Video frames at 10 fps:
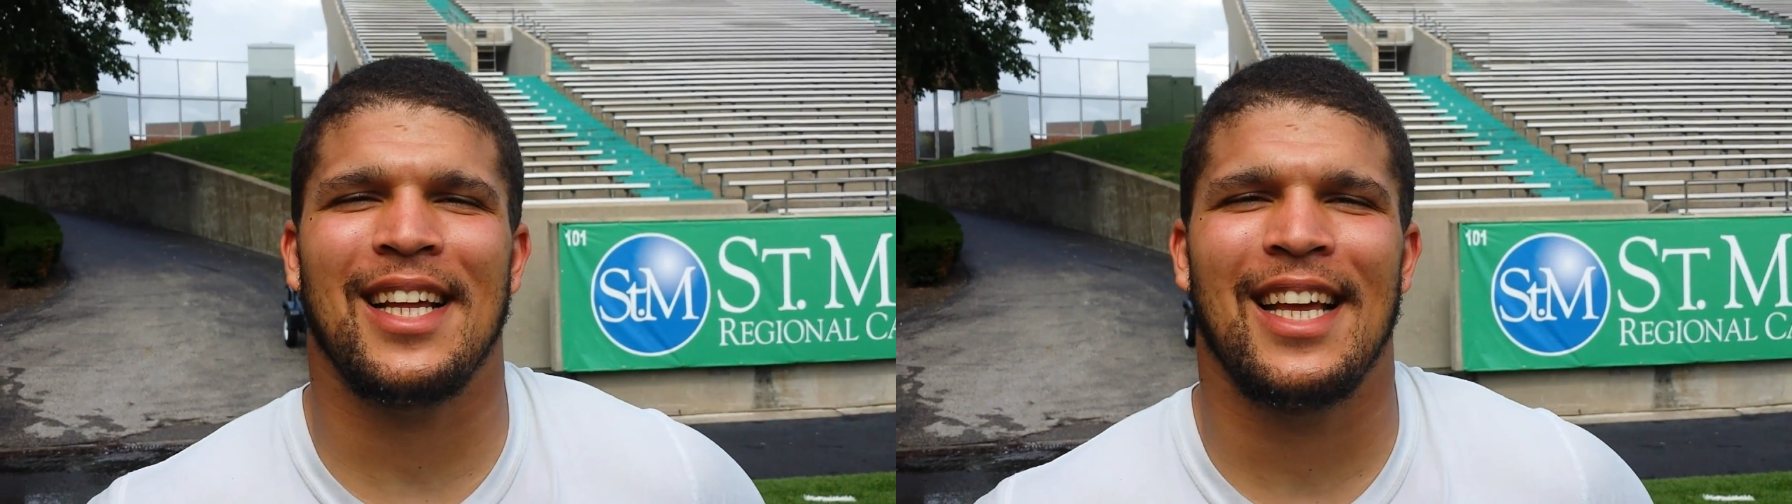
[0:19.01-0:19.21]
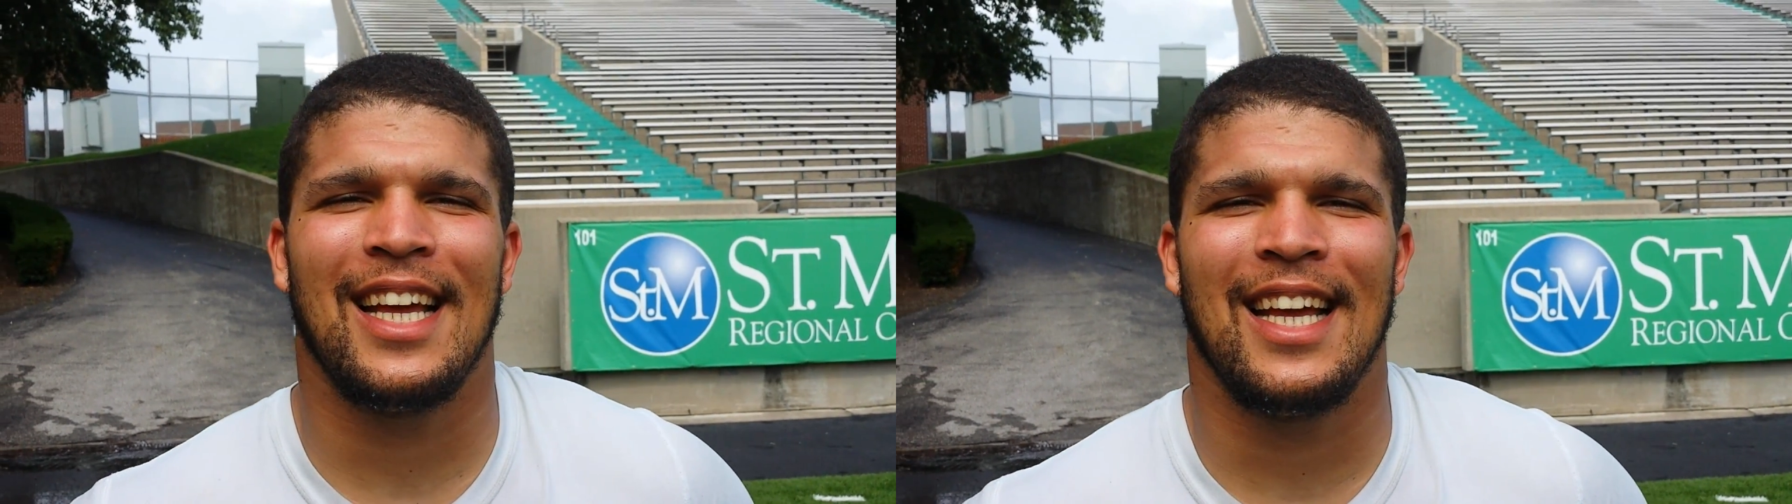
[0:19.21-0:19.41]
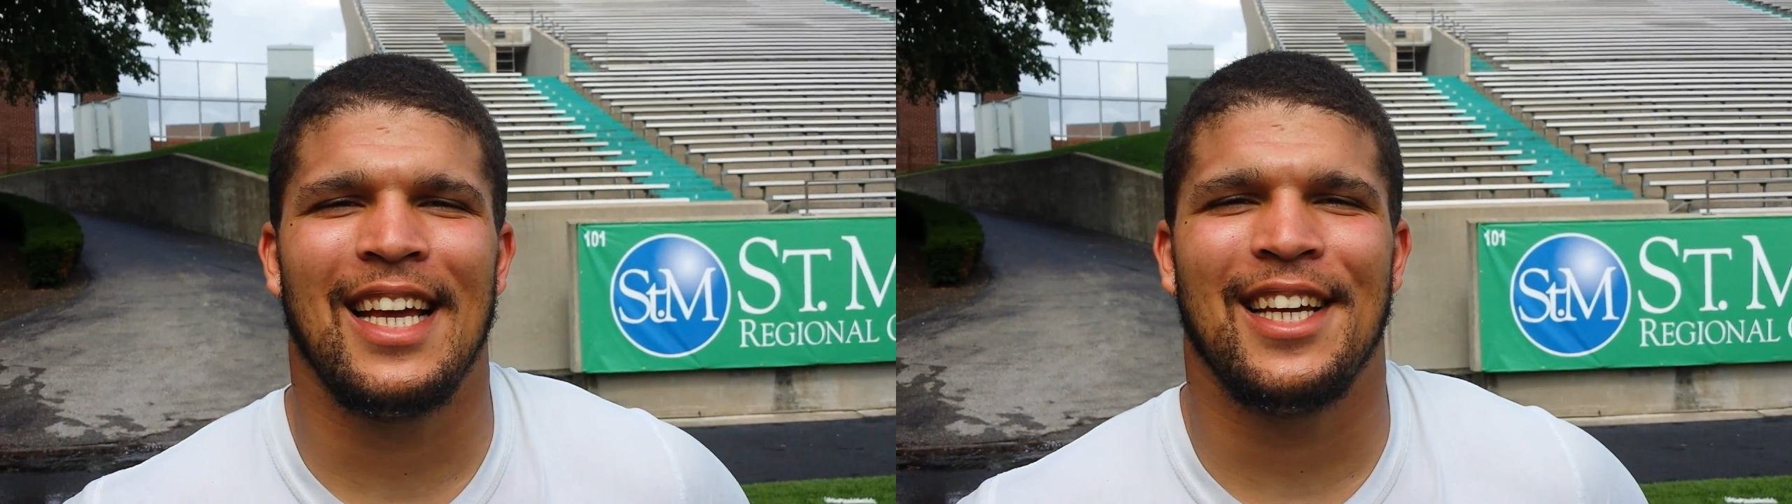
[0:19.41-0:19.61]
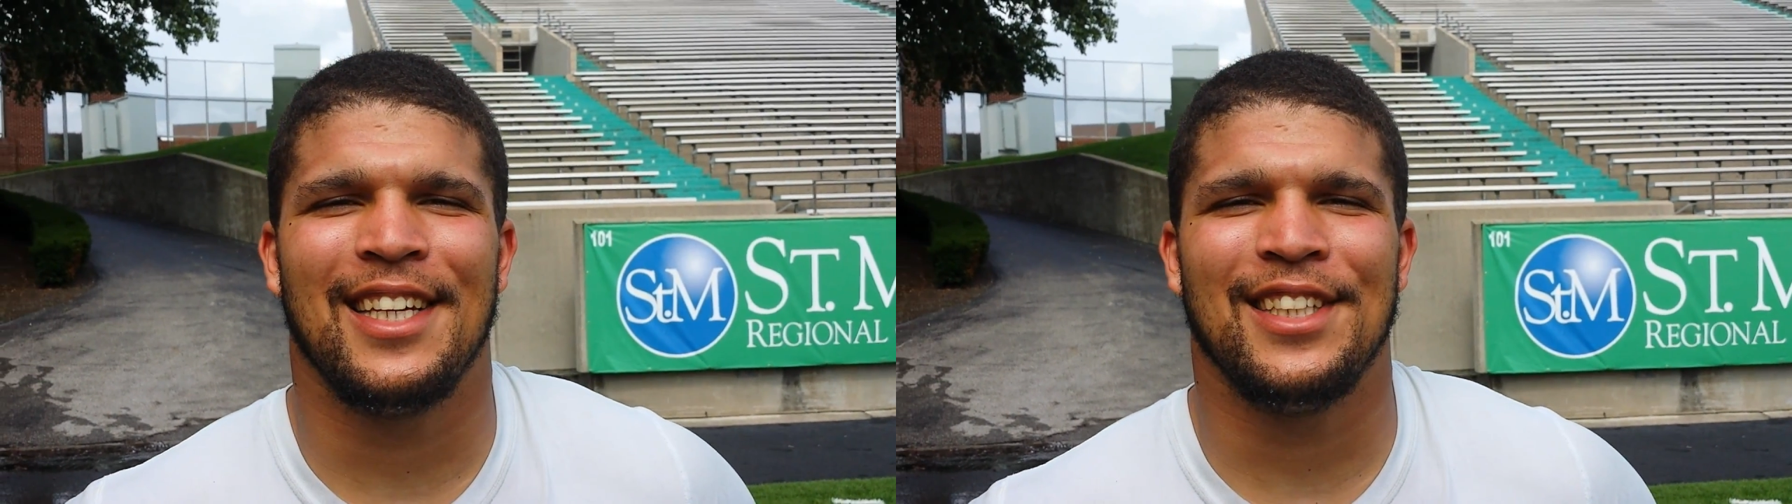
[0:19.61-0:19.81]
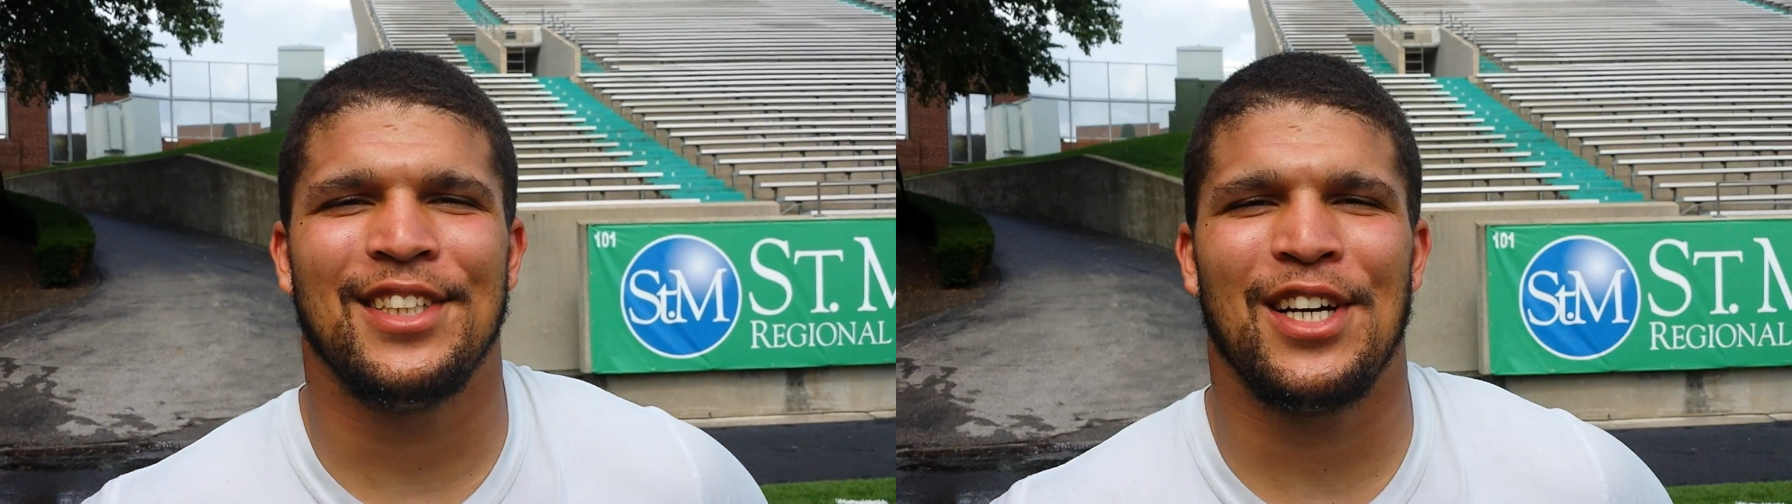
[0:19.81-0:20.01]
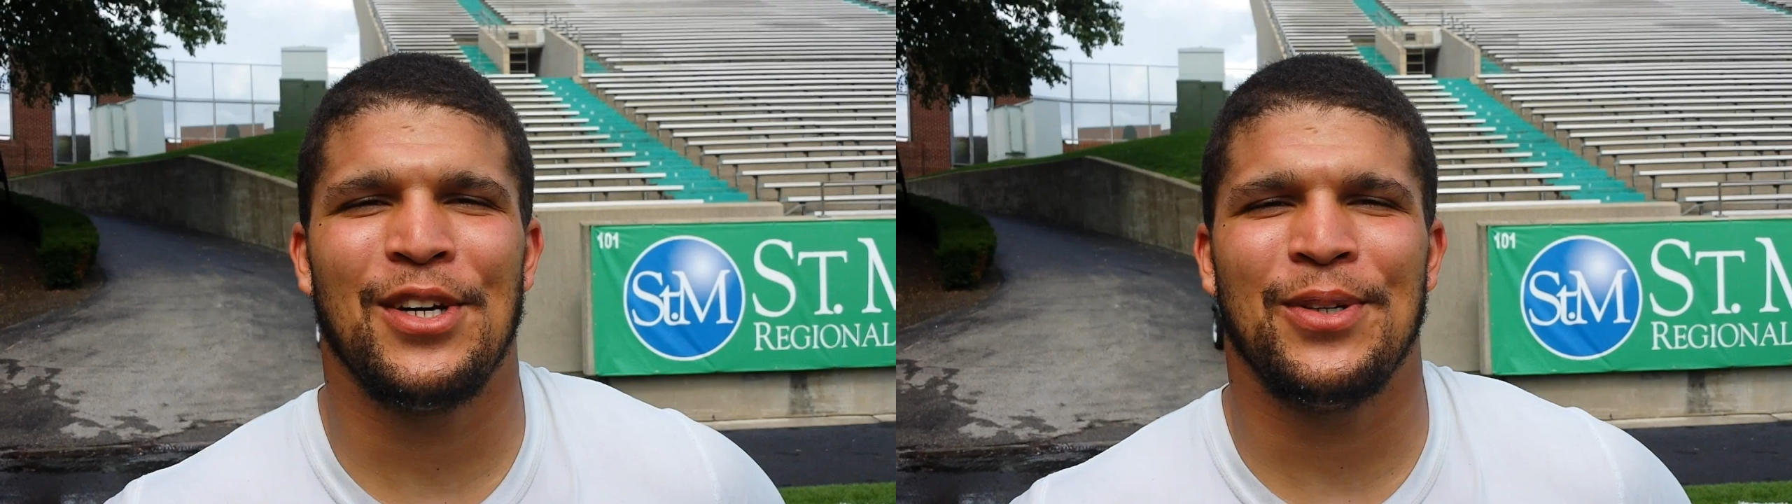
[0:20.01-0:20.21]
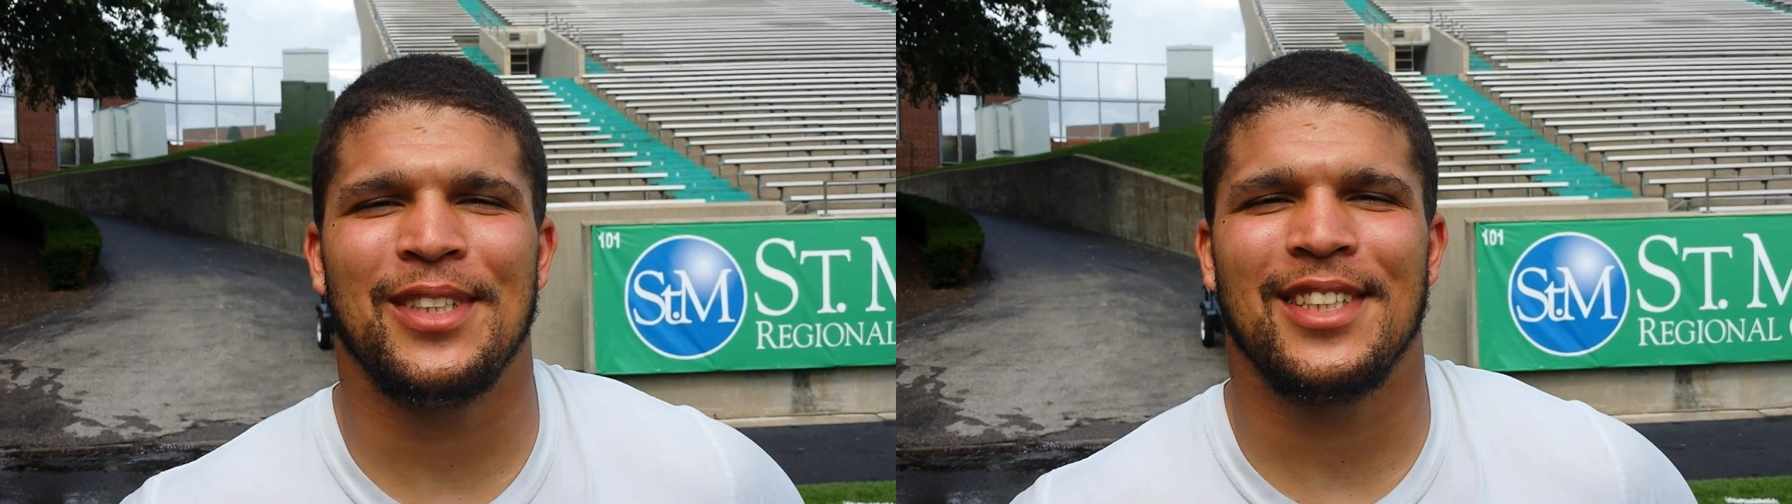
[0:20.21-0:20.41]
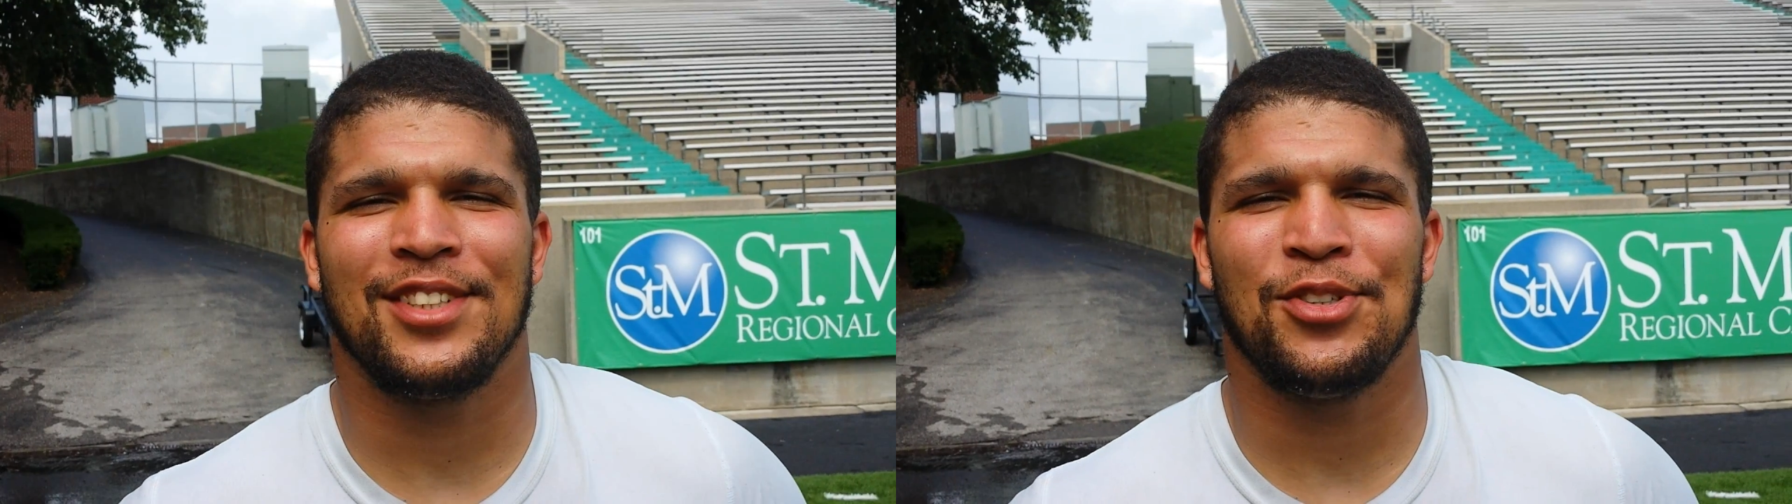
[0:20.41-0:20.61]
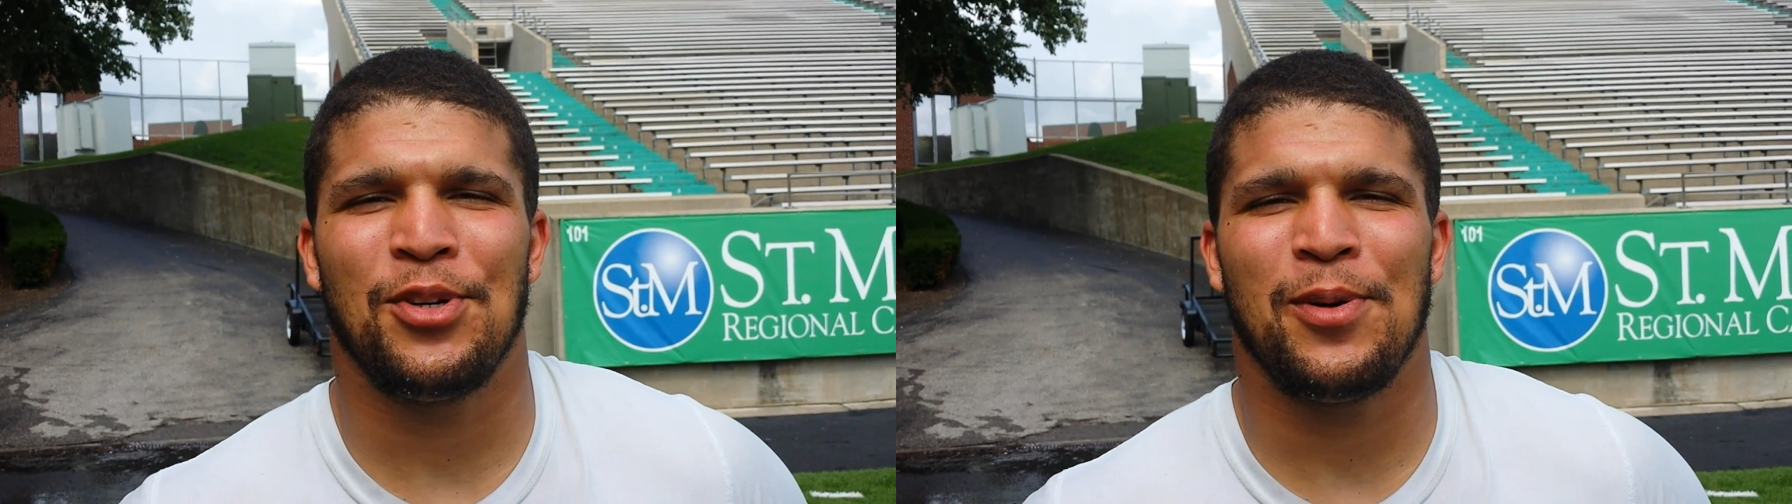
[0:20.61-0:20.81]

And, you know, and just